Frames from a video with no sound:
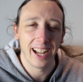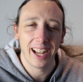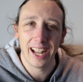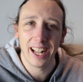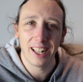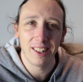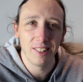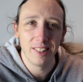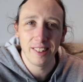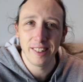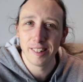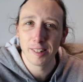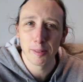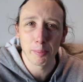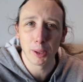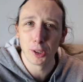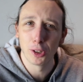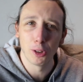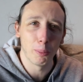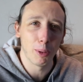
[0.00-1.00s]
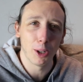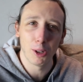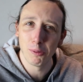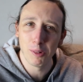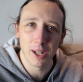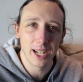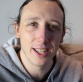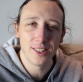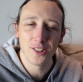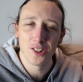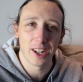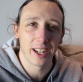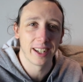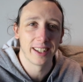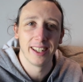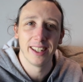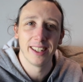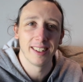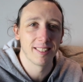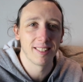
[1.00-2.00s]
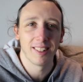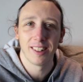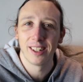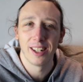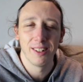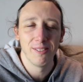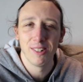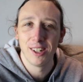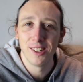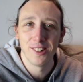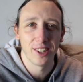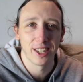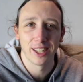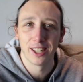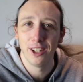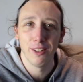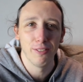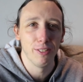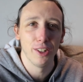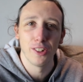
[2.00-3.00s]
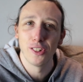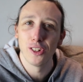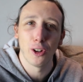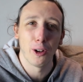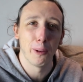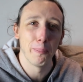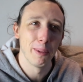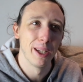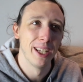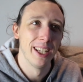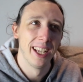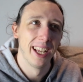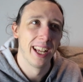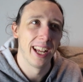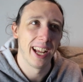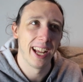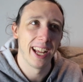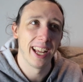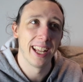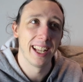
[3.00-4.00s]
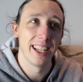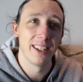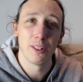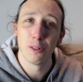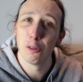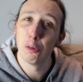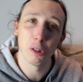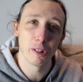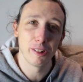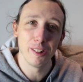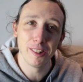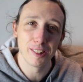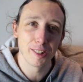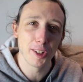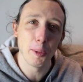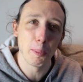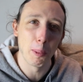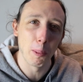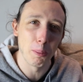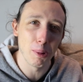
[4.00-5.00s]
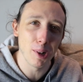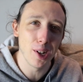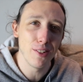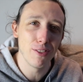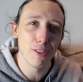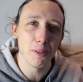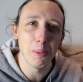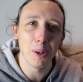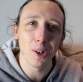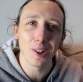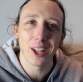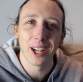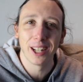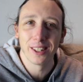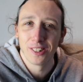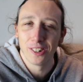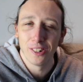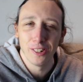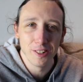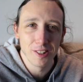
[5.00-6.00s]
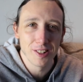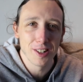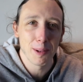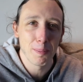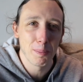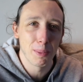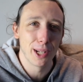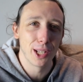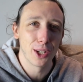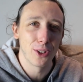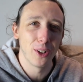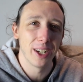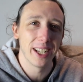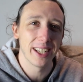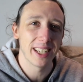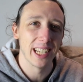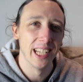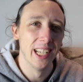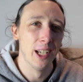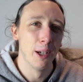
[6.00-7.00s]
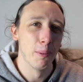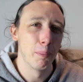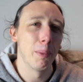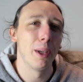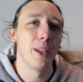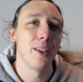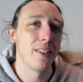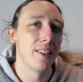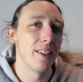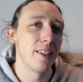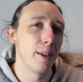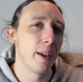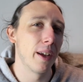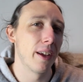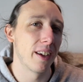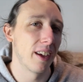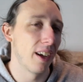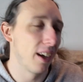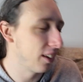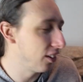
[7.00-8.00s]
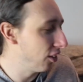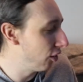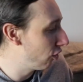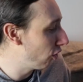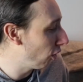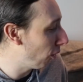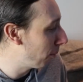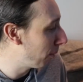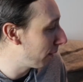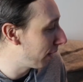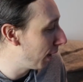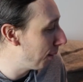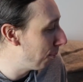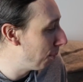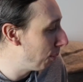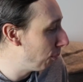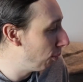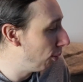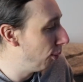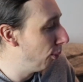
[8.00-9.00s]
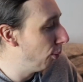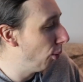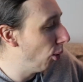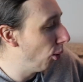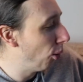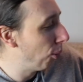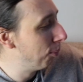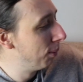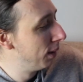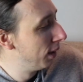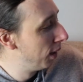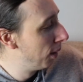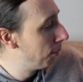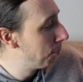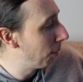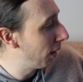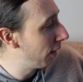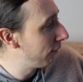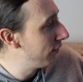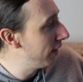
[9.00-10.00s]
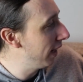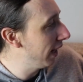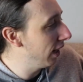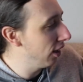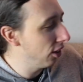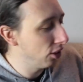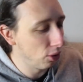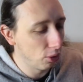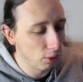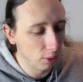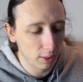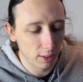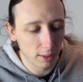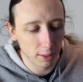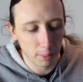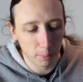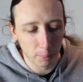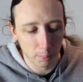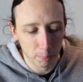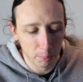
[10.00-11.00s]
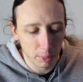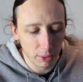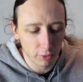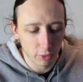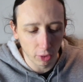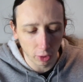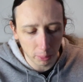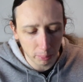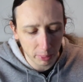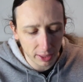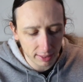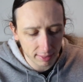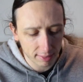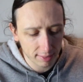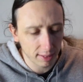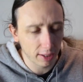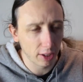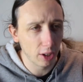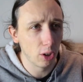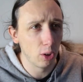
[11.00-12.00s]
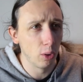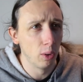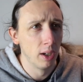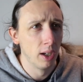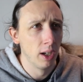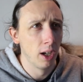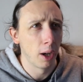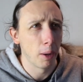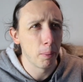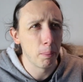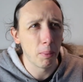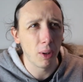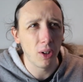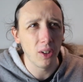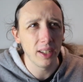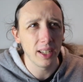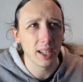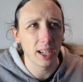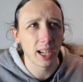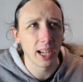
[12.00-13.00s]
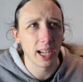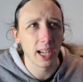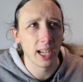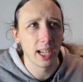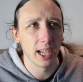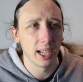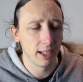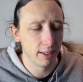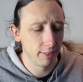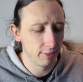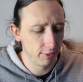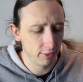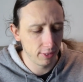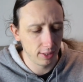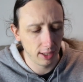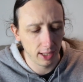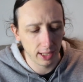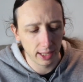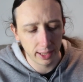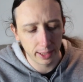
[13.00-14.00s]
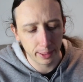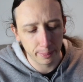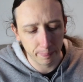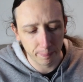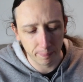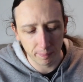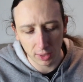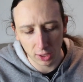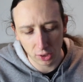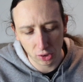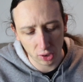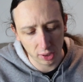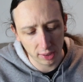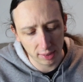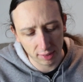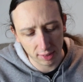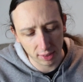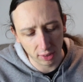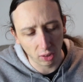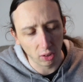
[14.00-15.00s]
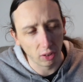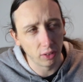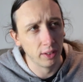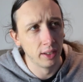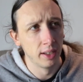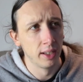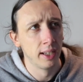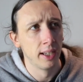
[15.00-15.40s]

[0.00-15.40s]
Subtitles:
Aldi Special by Rain jacket, cycling rain jacket over the top. And it wasn't super breathable. I had to unzip pretty quick, but it did a good job of keeping me warm. But I've now moved on a bit, so I might have a jersey on